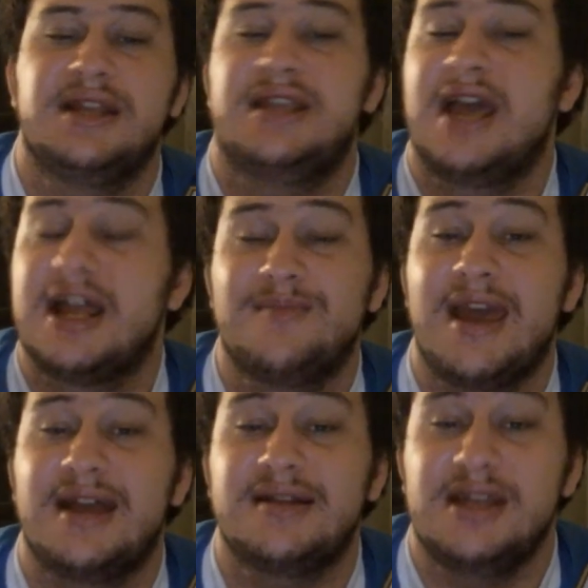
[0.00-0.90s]
dead
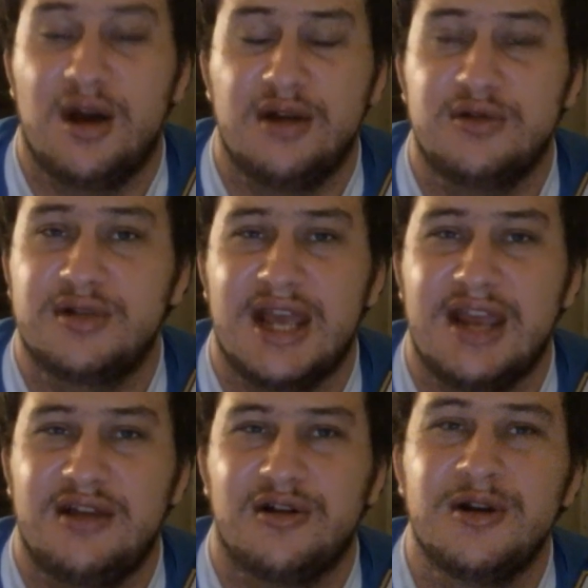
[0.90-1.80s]
man, The
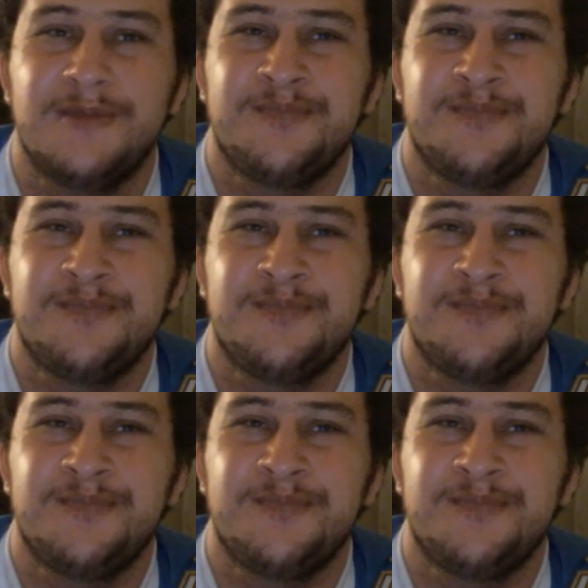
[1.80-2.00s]
Undertaker.